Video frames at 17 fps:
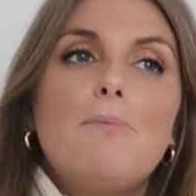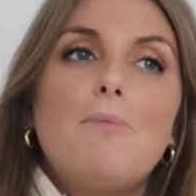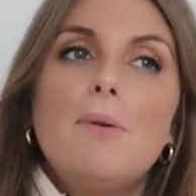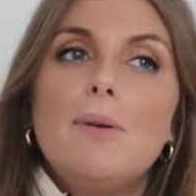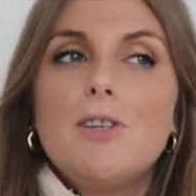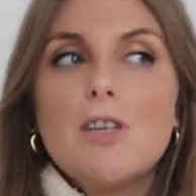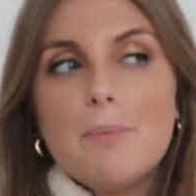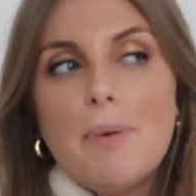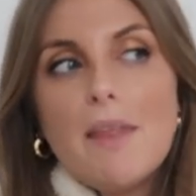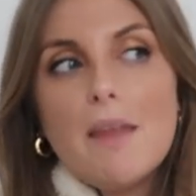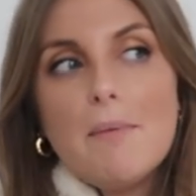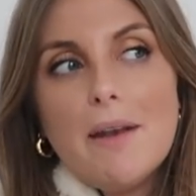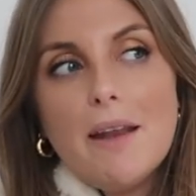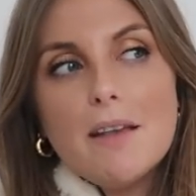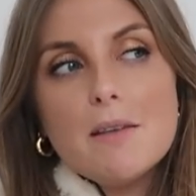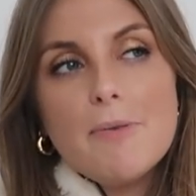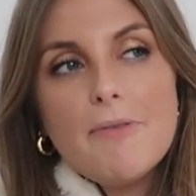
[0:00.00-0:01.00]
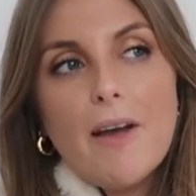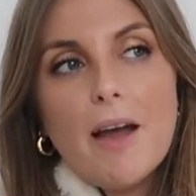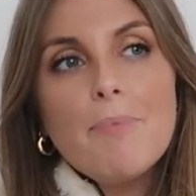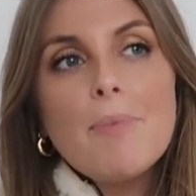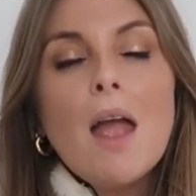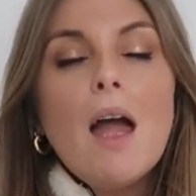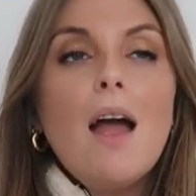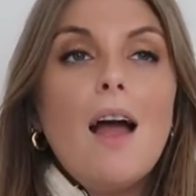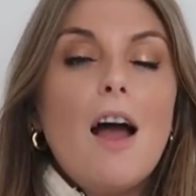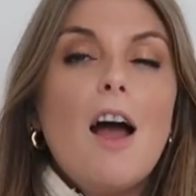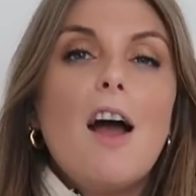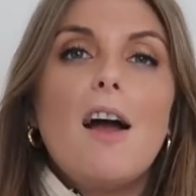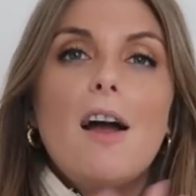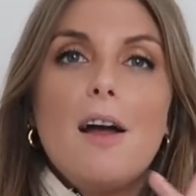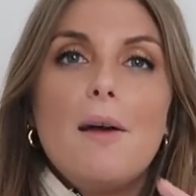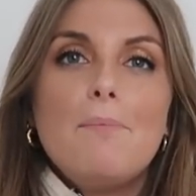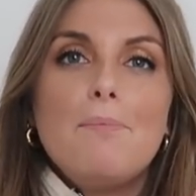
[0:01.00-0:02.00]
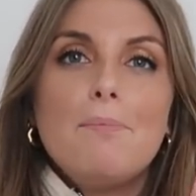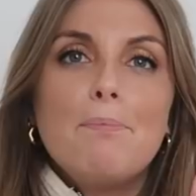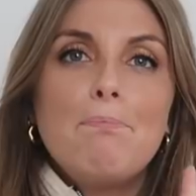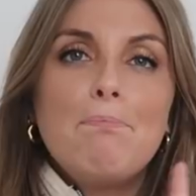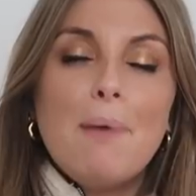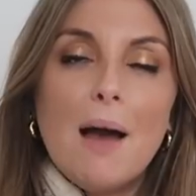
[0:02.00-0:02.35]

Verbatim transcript: Probably should have put them in here to be fair. Um,